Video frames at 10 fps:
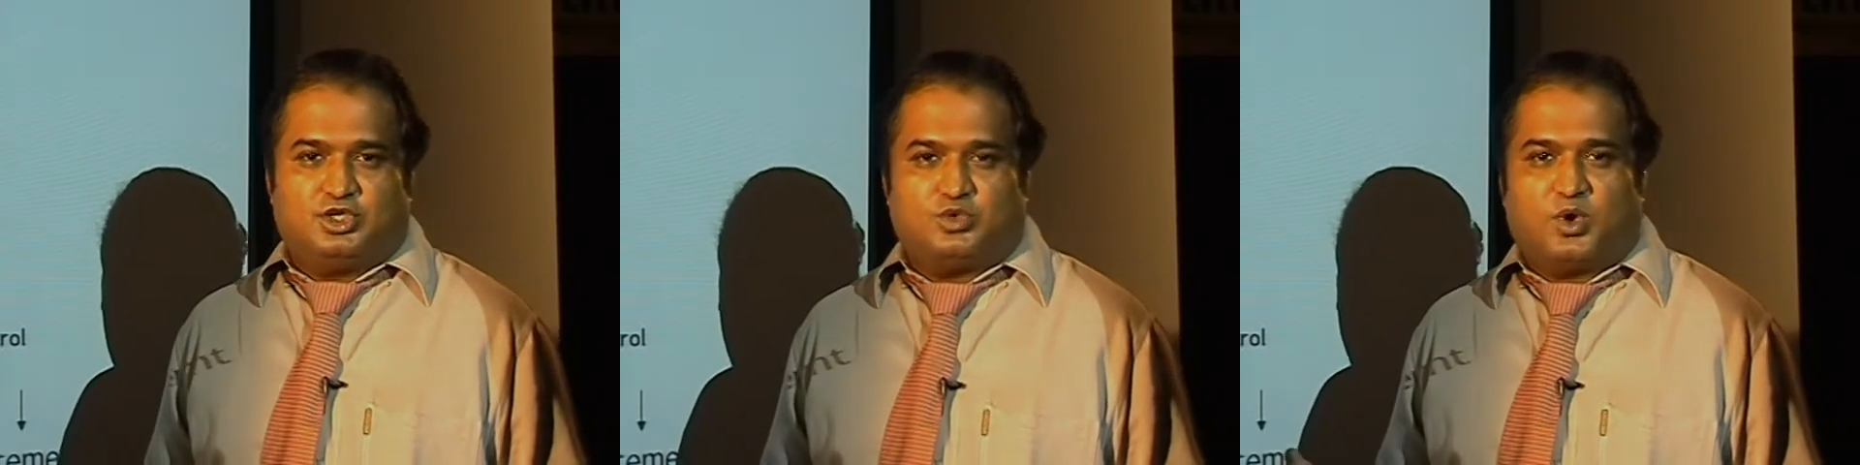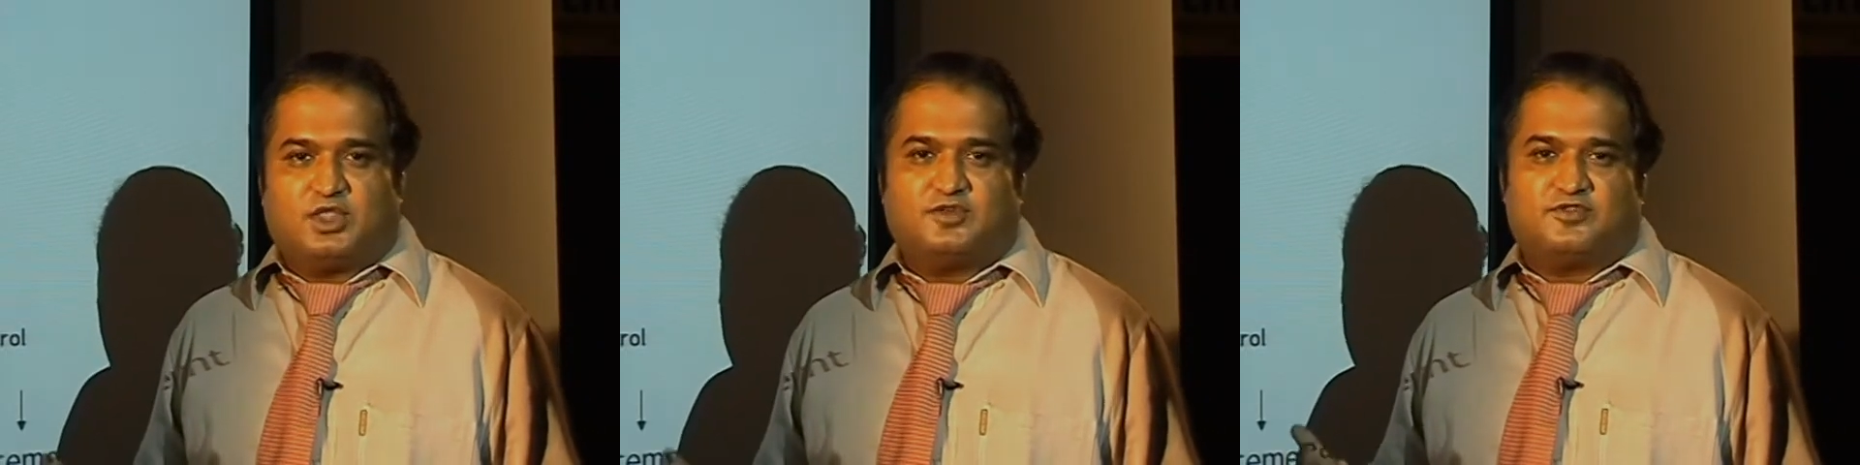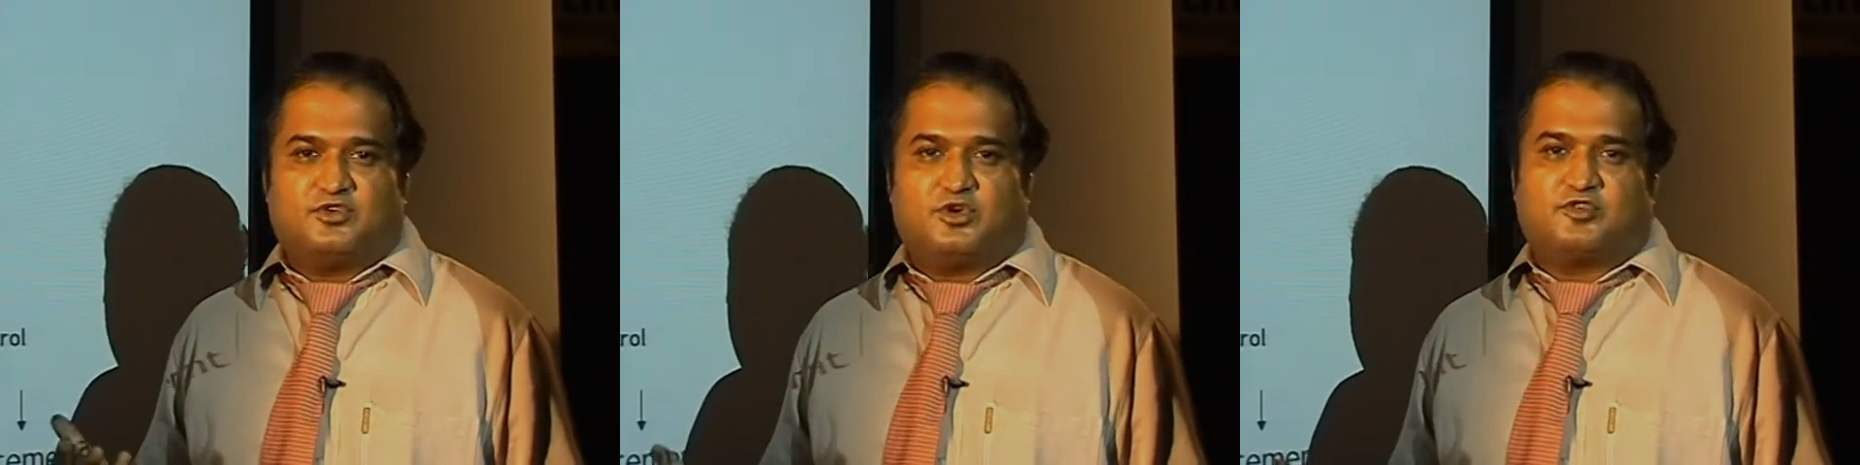you want the
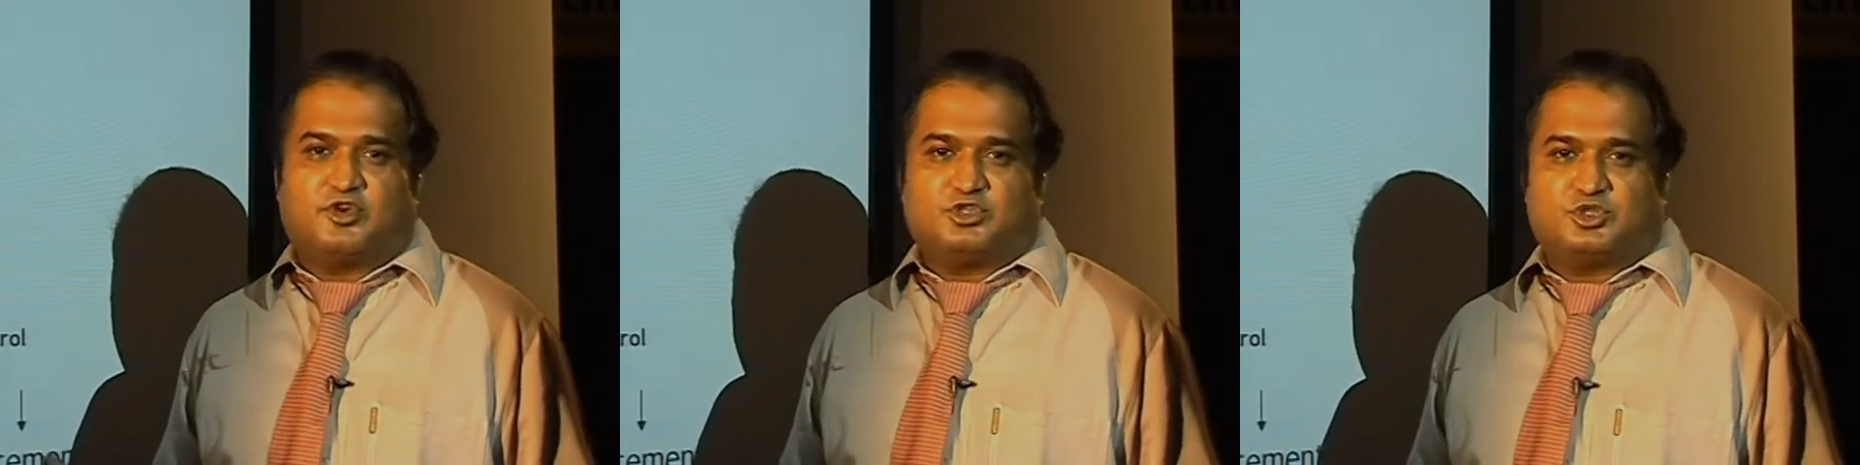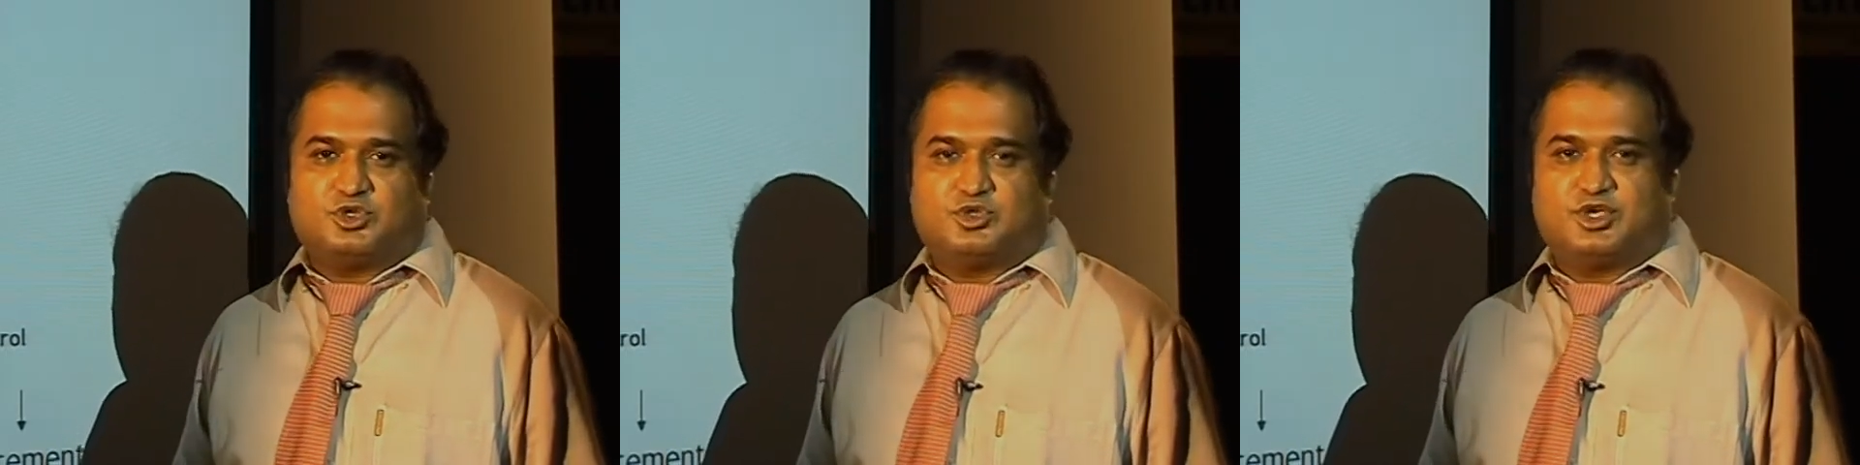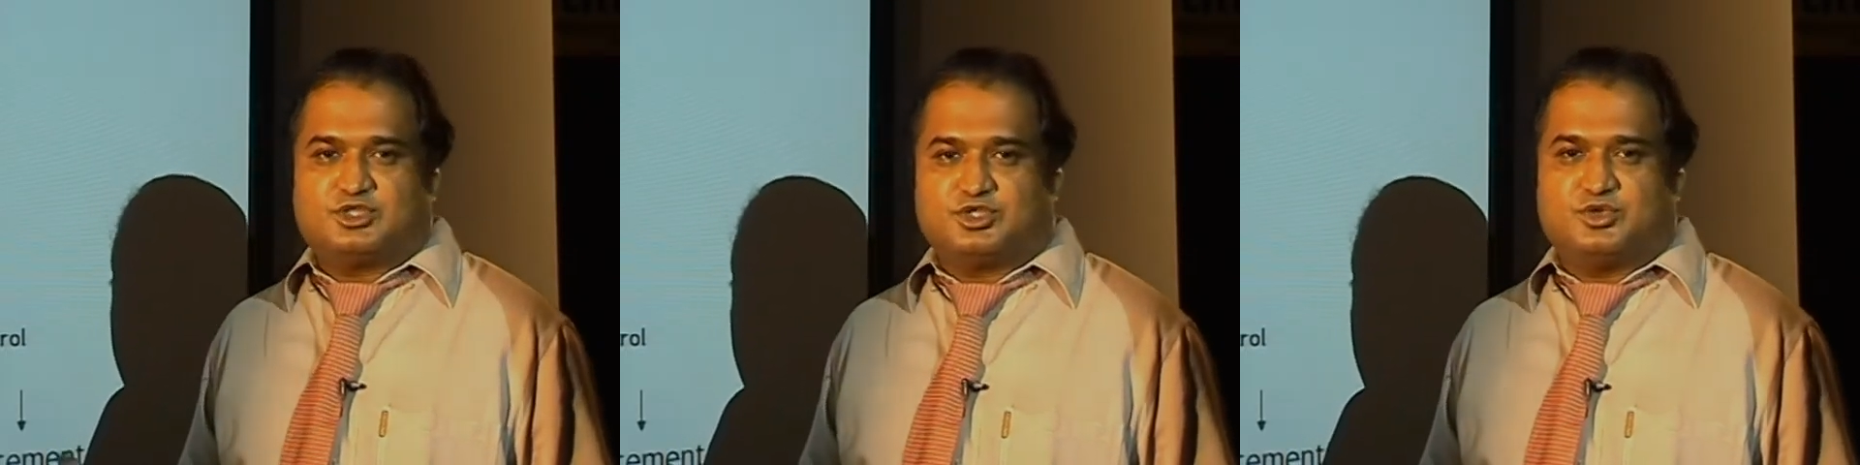flow of control to
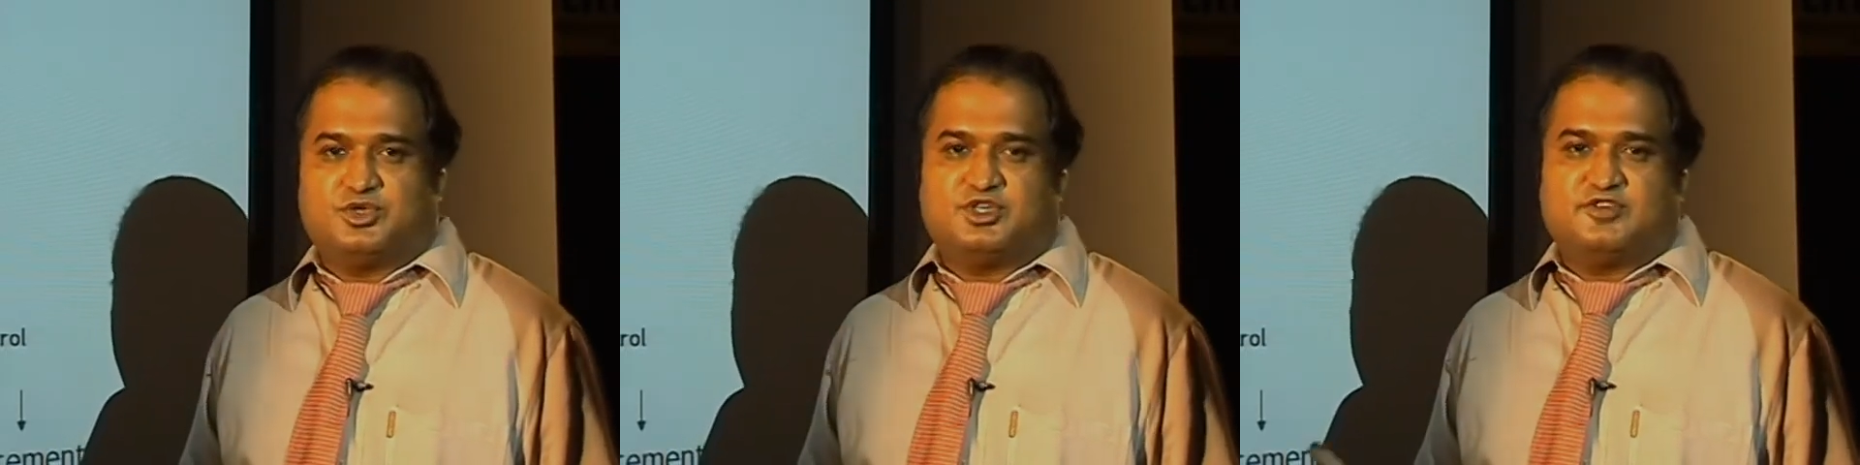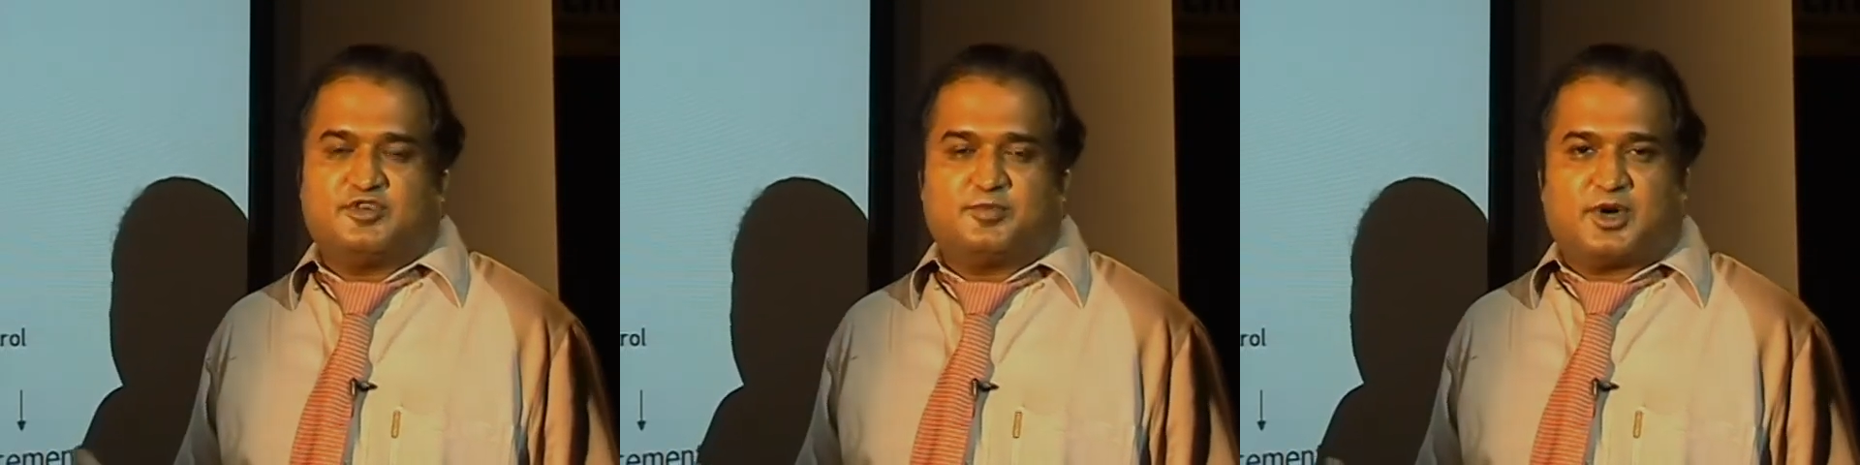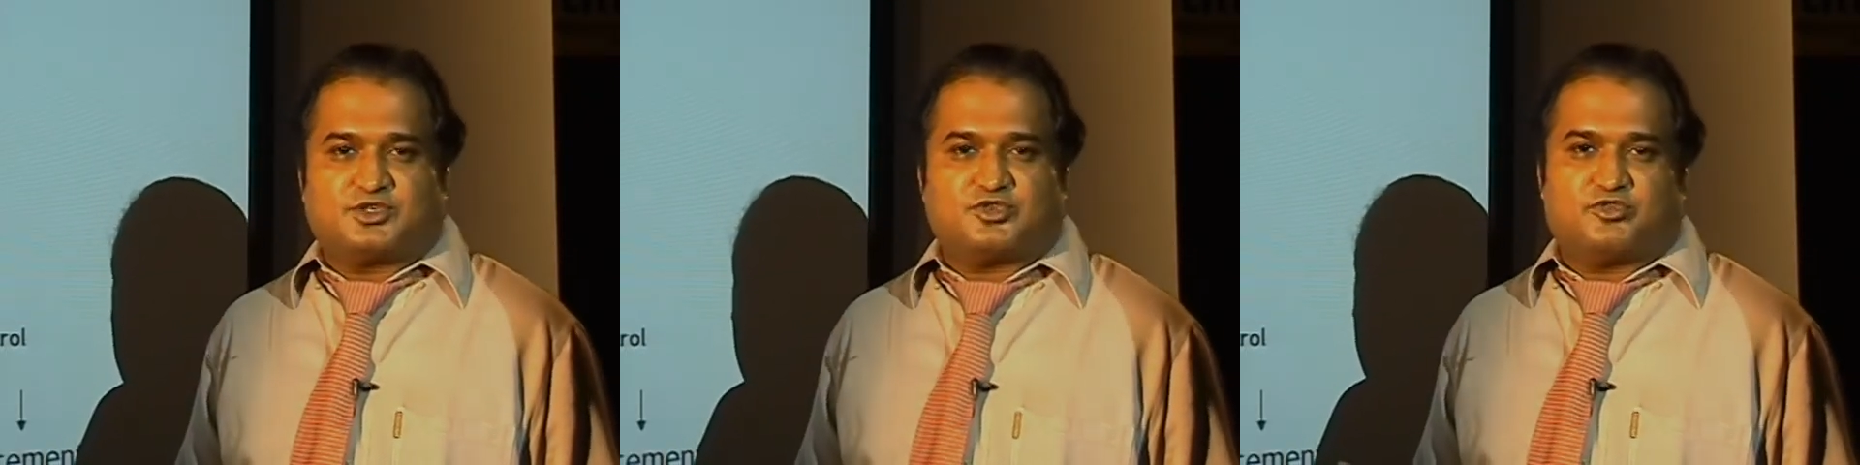execute in different
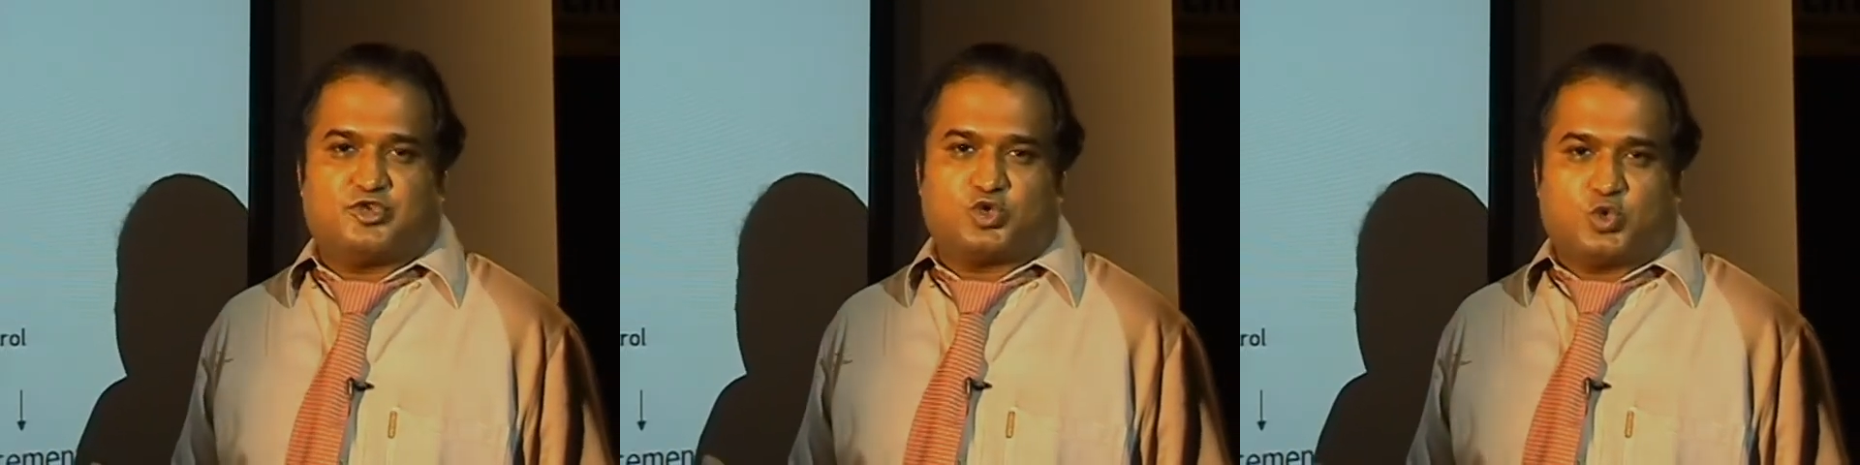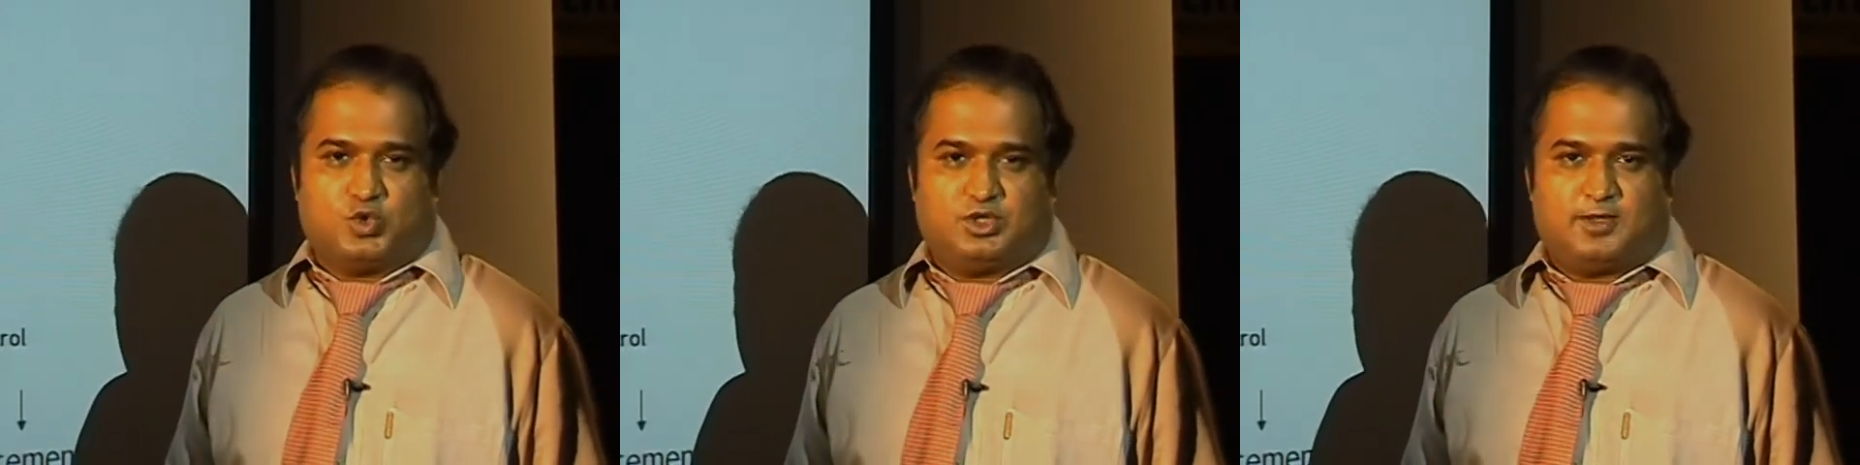parts of your code.